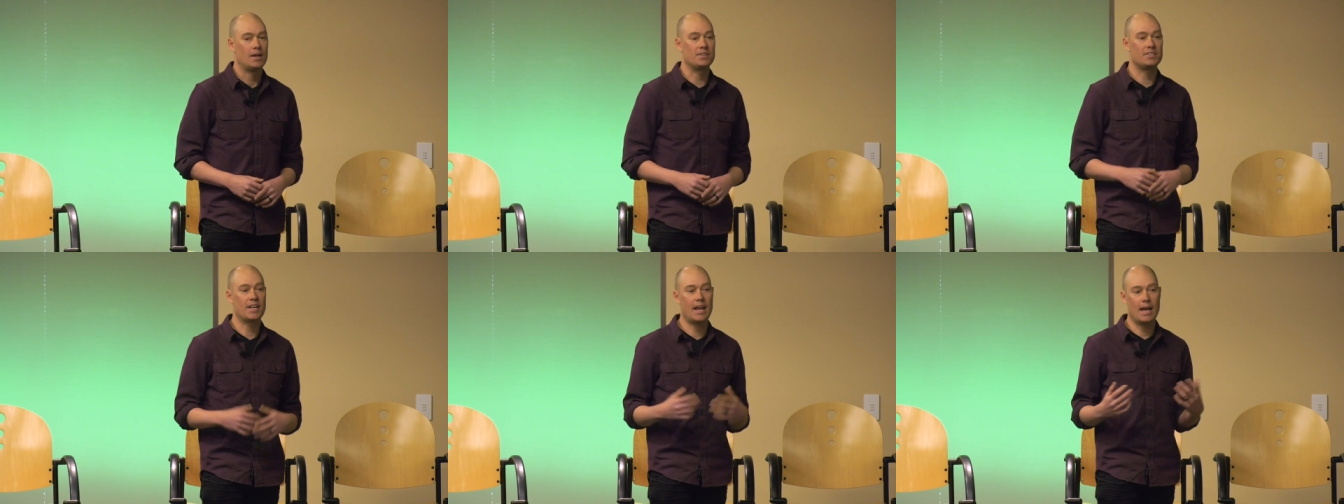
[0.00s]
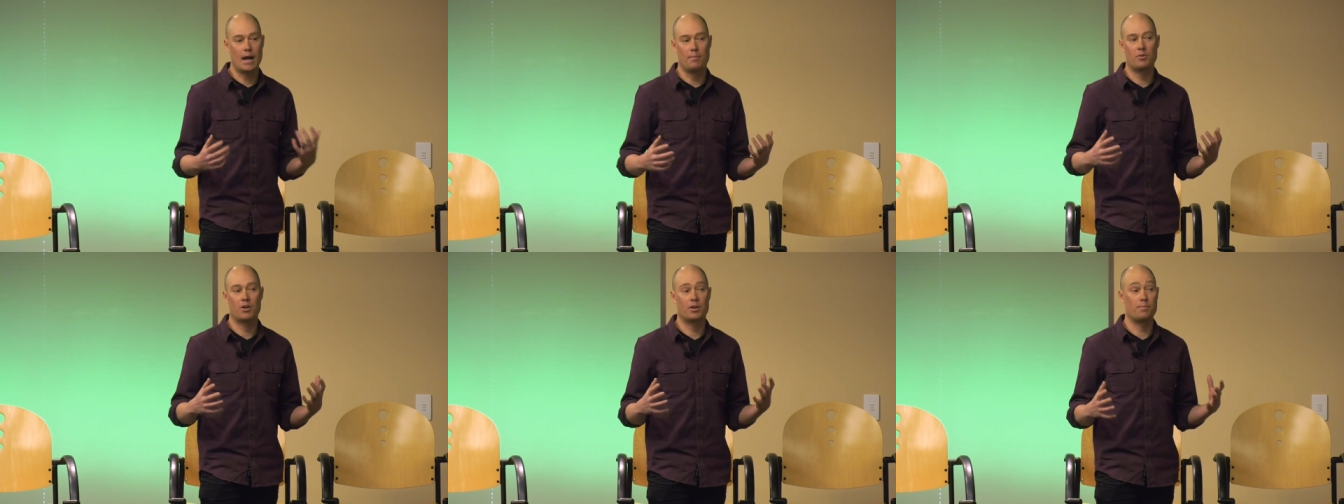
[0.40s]
And today
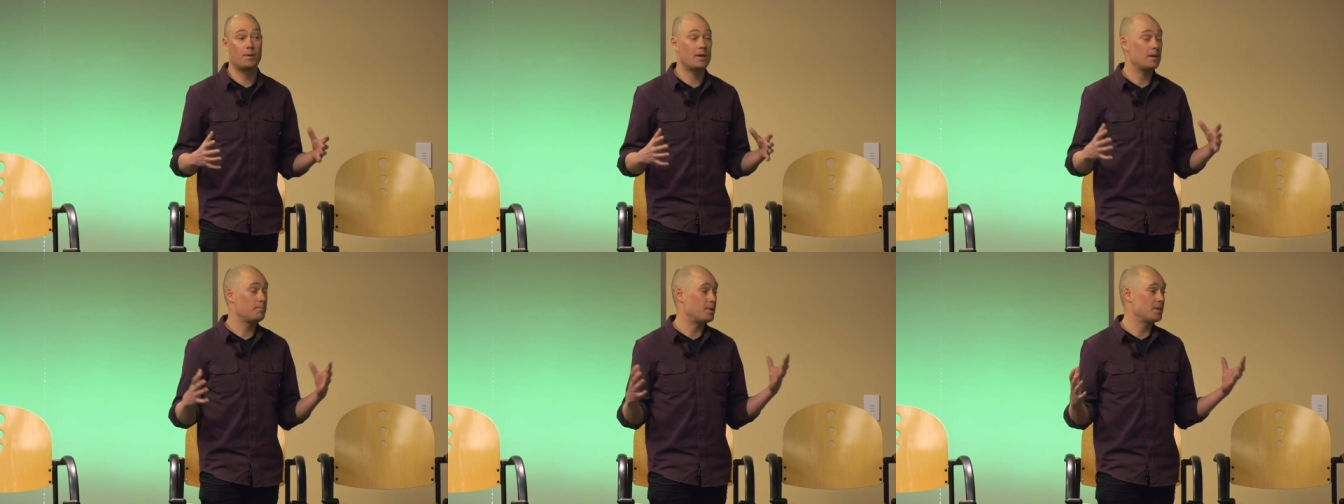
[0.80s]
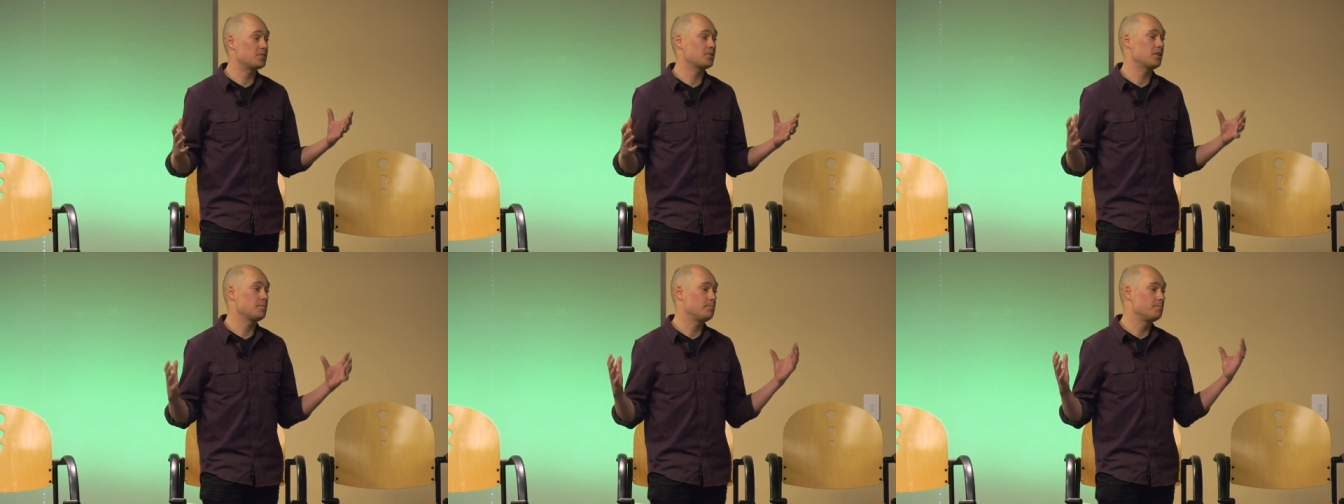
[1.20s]
I'm going to
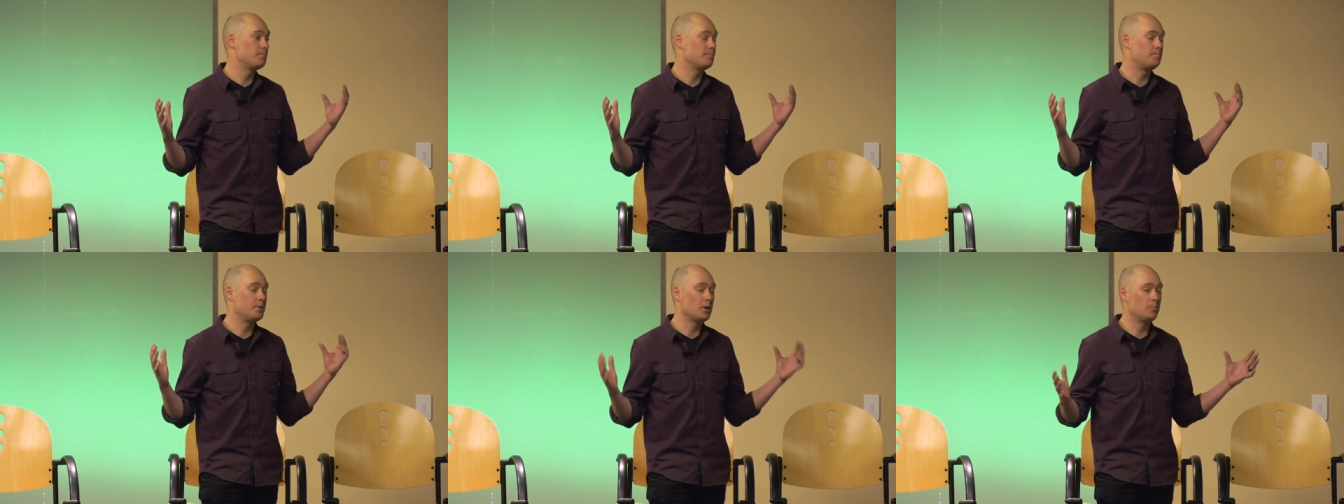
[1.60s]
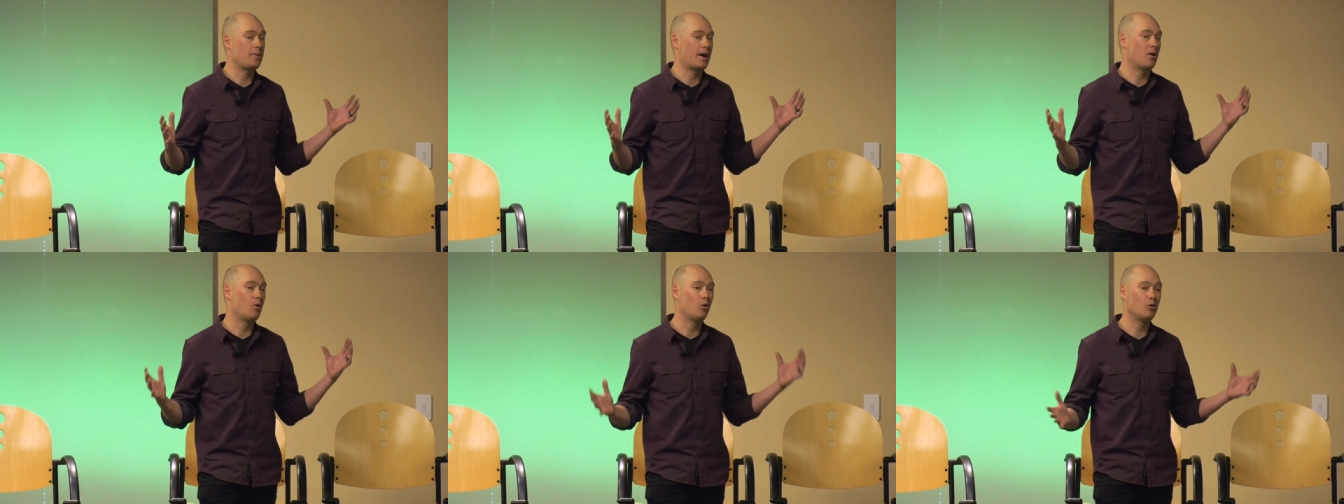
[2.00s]
basically build
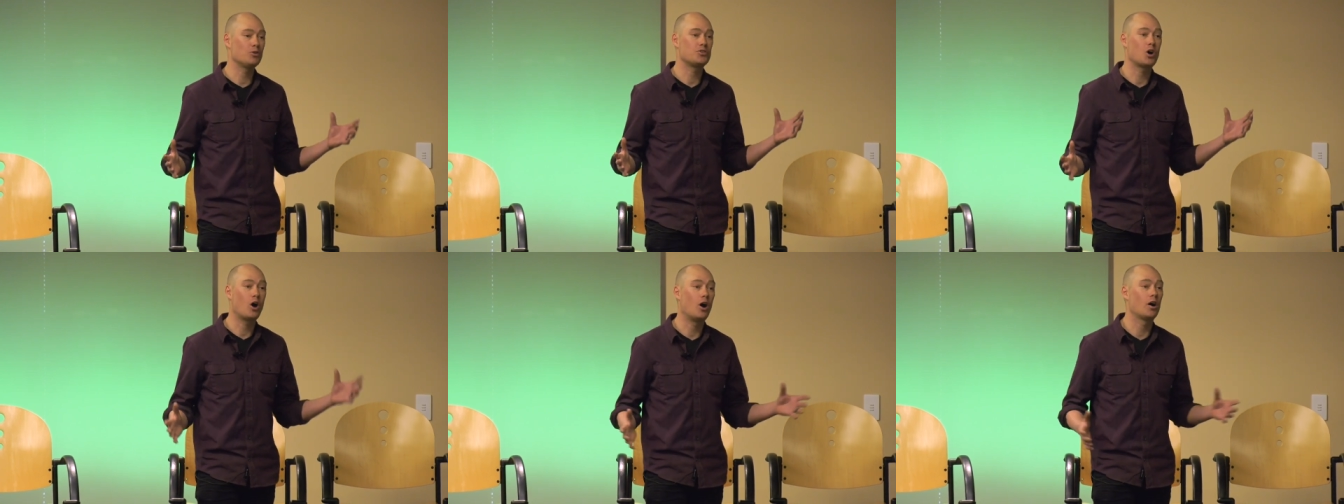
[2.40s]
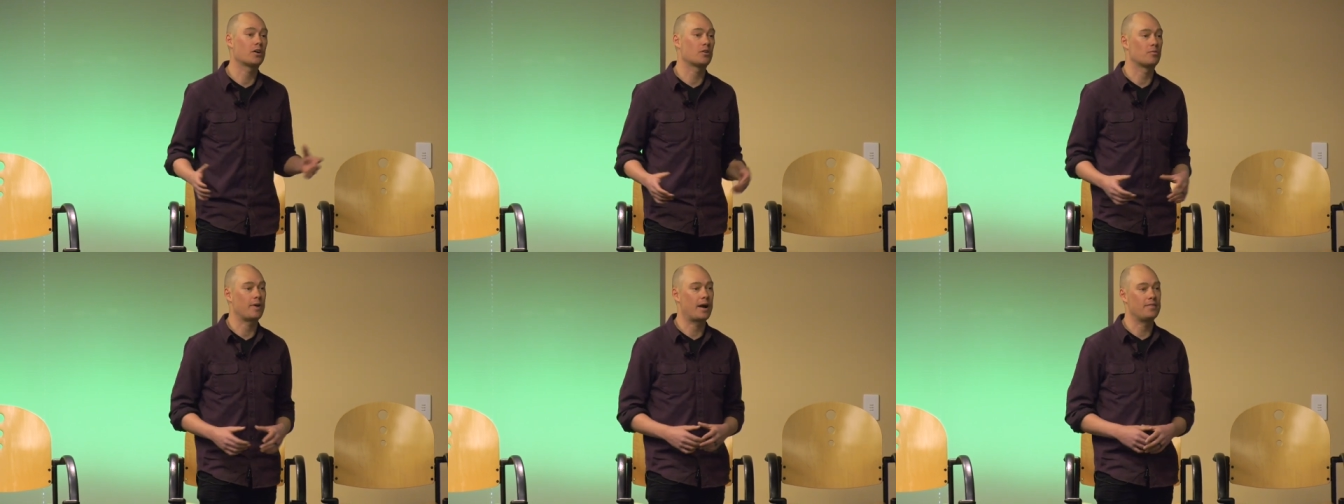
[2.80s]
my whole
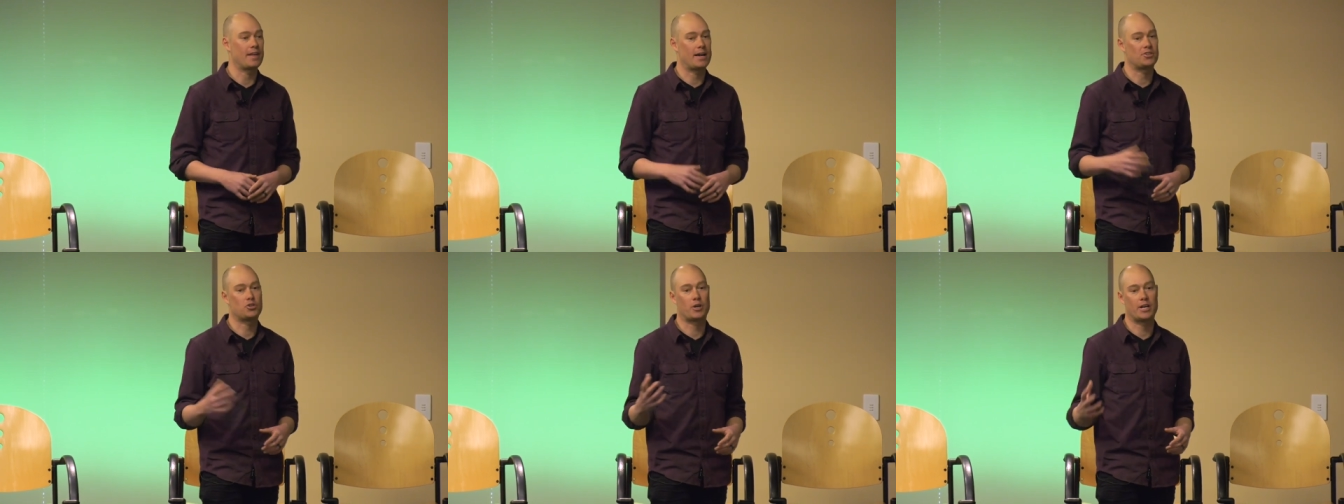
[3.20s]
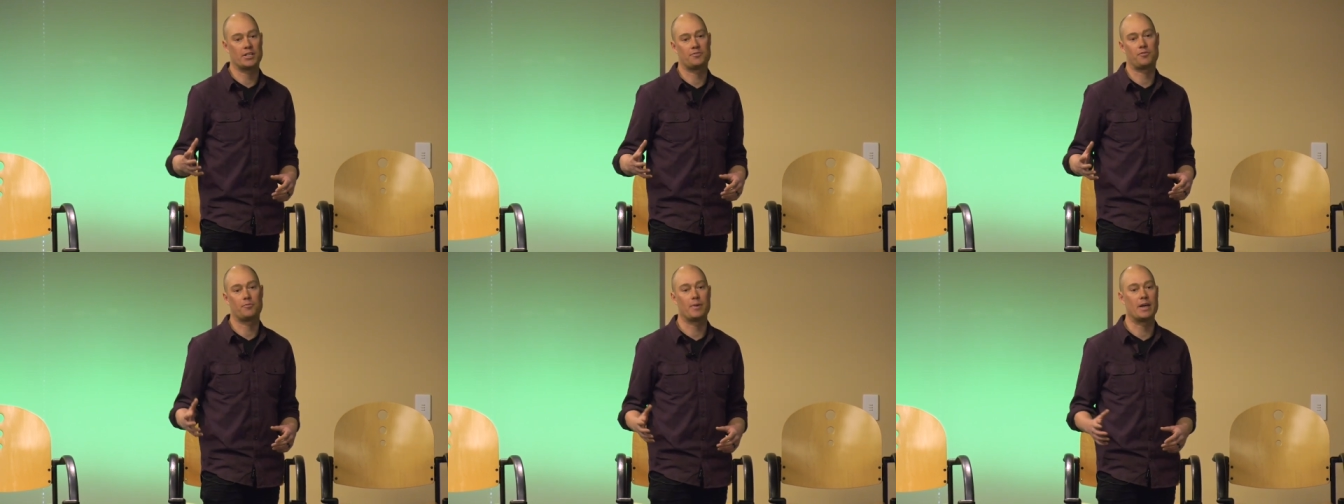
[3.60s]
talk around that
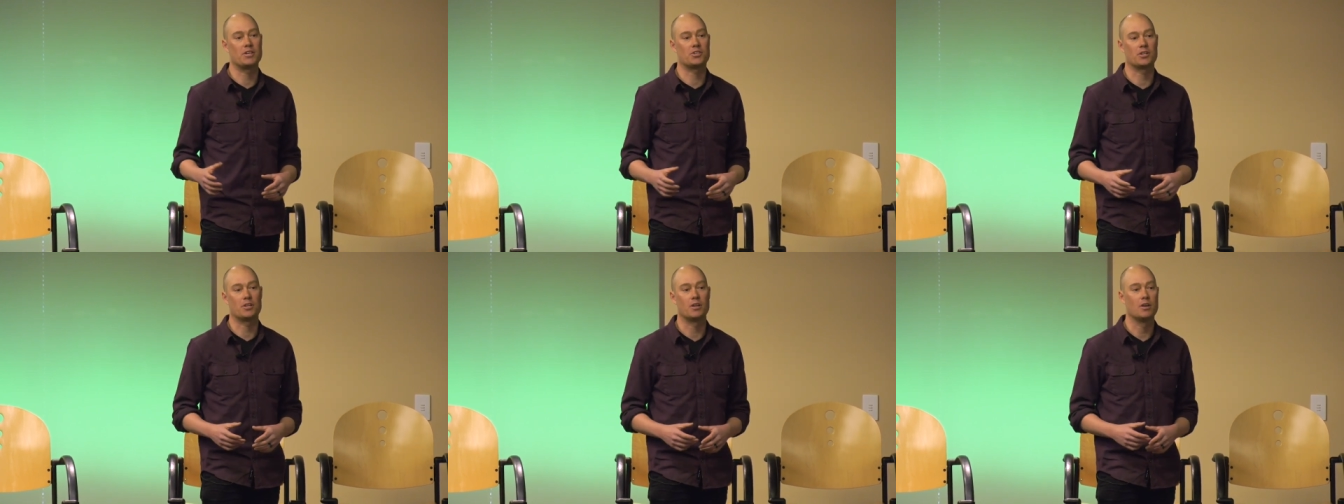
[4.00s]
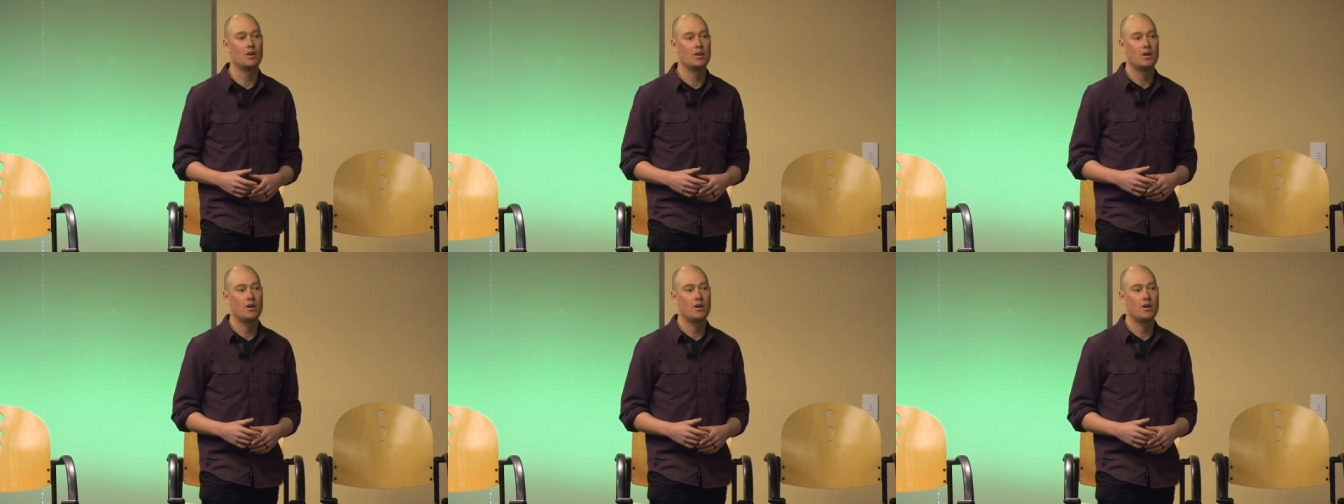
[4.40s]
transformation,